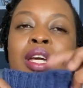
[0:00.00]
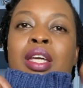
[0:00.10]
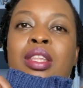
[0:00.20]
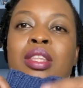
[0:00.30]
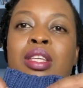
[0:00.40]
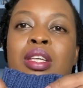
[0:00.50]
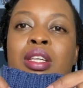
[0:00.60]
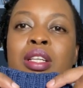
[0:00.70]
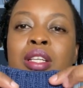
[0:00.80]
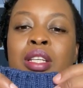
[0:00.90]
and the
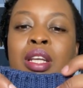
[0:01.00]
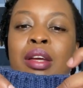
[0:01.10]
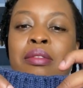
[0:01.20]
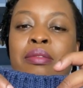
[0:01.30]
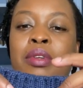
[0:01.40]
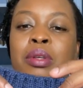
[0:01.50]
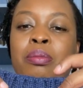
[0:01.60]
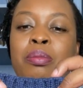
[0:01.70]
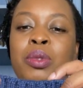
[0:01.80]
navy